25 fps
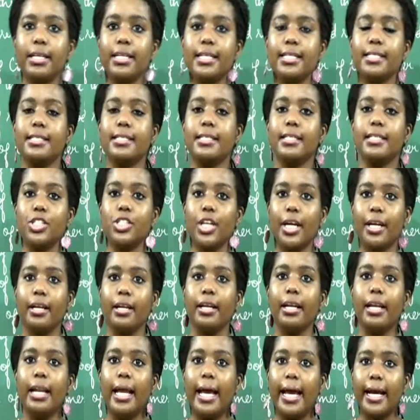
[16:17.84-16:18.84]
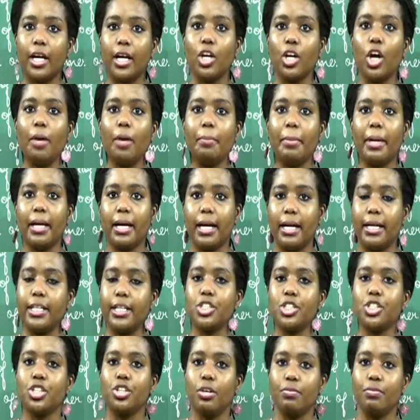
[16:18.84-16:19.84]
is the general economic
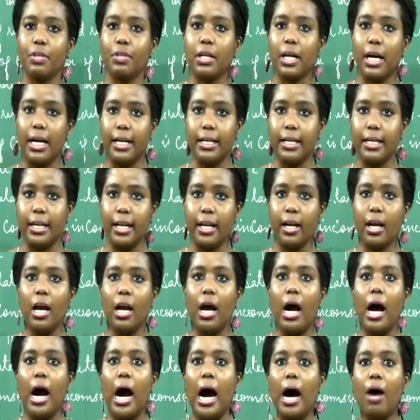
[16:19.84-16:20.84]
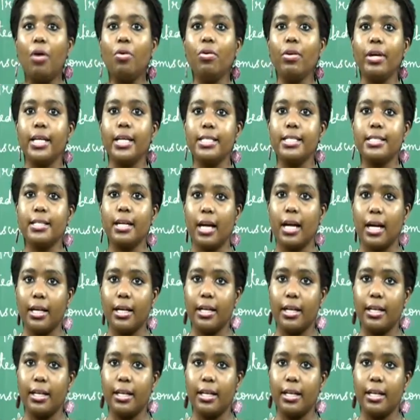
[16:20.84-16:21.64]
condition of the country, what is the